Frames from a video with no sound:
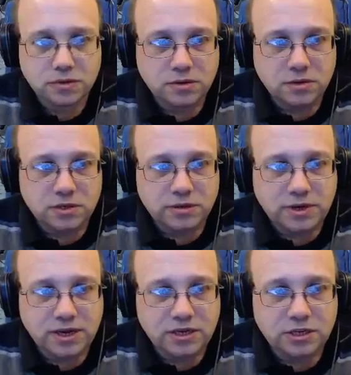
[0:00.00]
So our
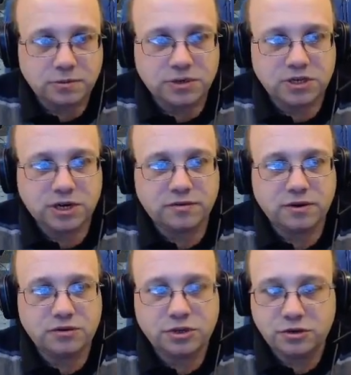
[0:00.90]
next stop is Shed
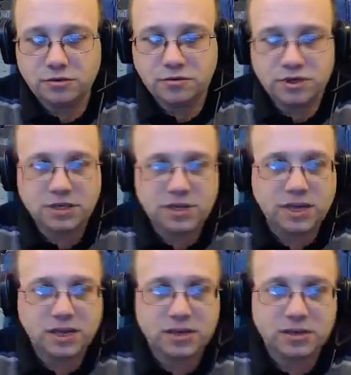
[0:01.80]
Road 2, which is
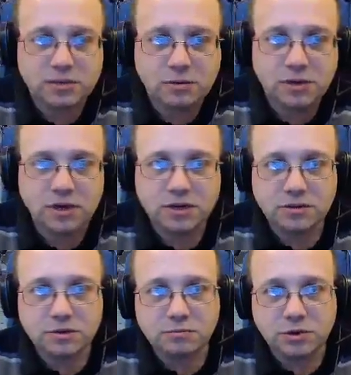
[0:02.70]
here. So what we're going to do
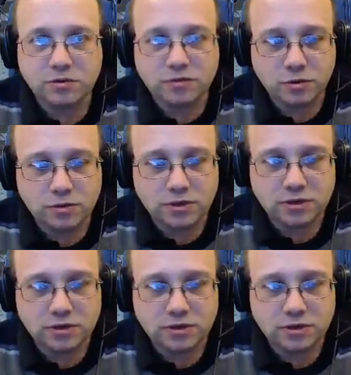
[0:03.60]
is pull forward.